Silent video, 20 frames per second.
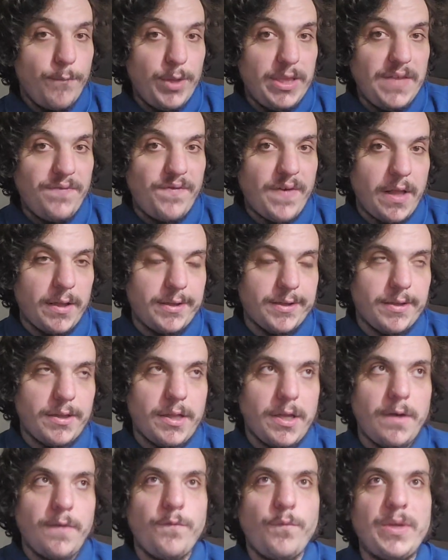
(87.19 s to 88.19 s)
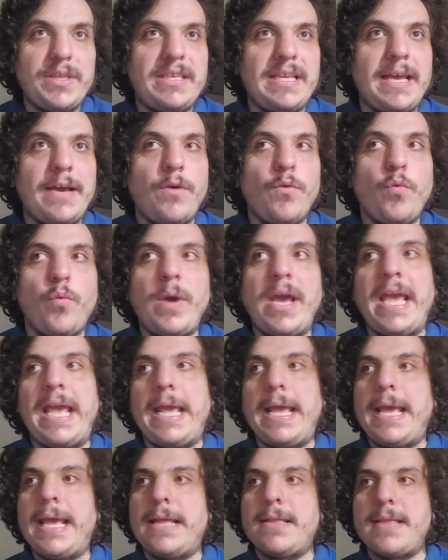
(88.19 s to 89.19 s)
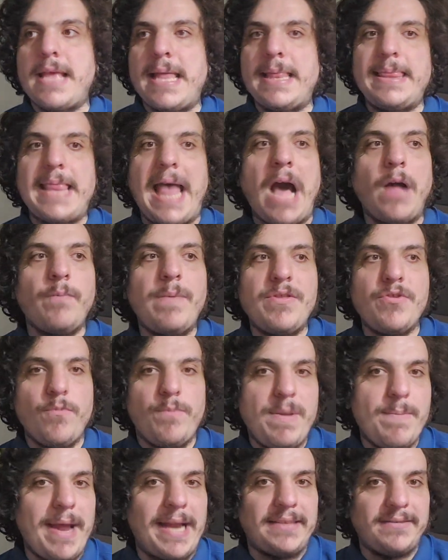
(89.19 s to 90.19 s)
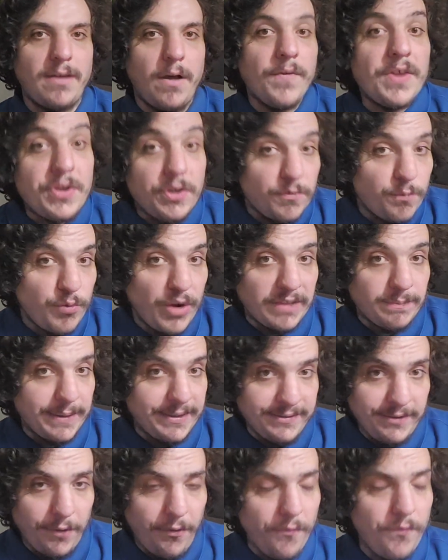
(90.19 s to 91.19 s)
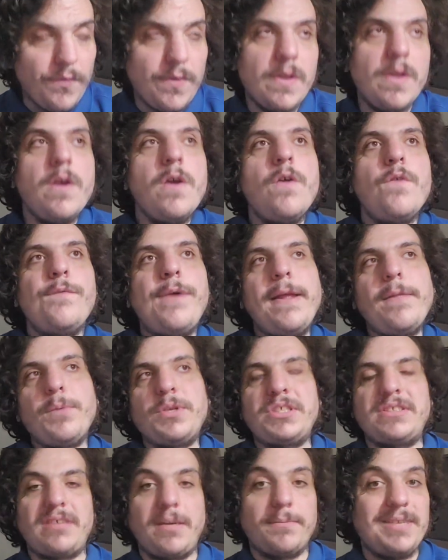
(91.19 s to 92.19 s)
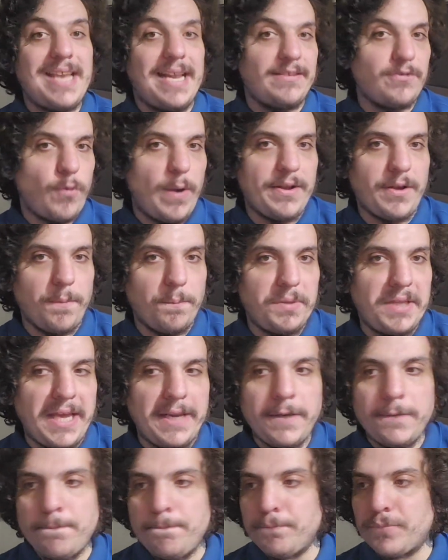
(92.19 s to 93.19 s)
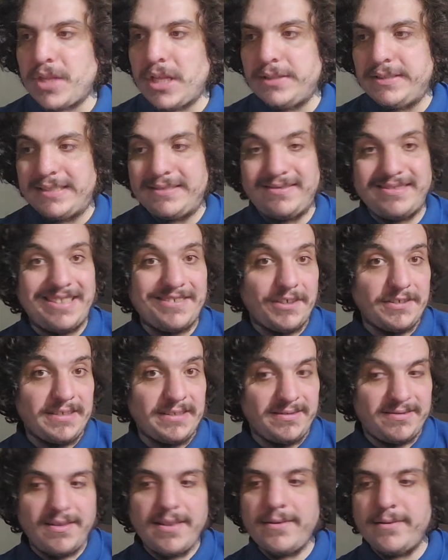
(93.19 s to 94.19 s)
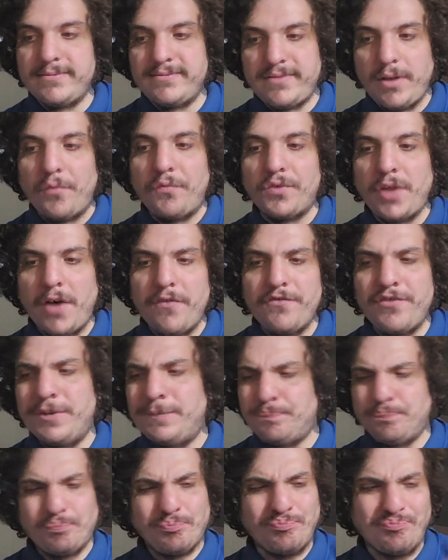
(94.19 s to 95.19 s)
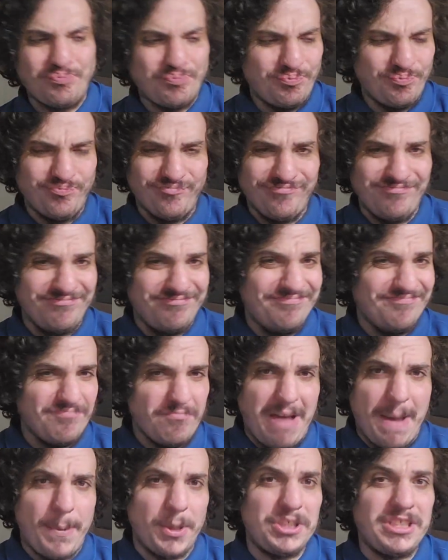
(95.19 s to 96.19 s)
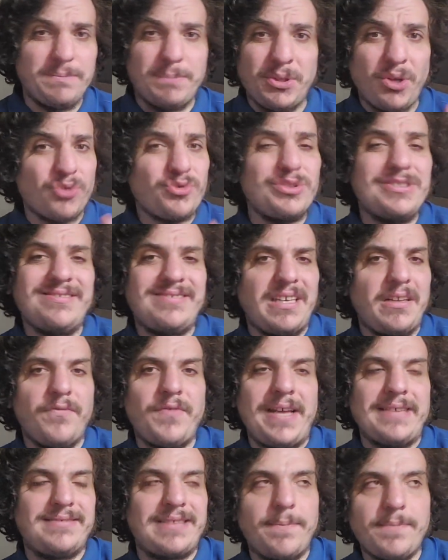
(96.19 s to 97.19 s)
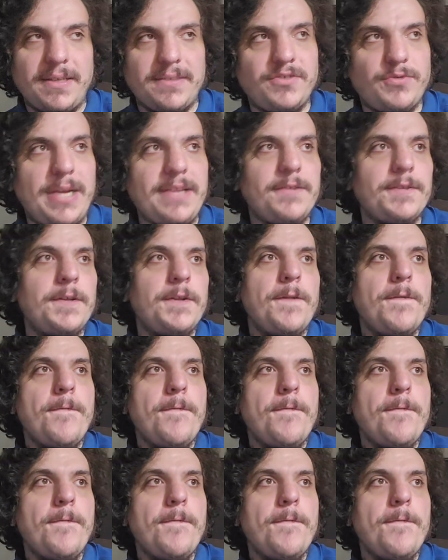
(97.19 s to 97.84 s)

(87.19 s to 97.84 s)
Really fell in love with the way it allowed me to be myself and express myself, right? Which is something that's quite complicated. This self-love, my apologies, but also the self-acceptance, right?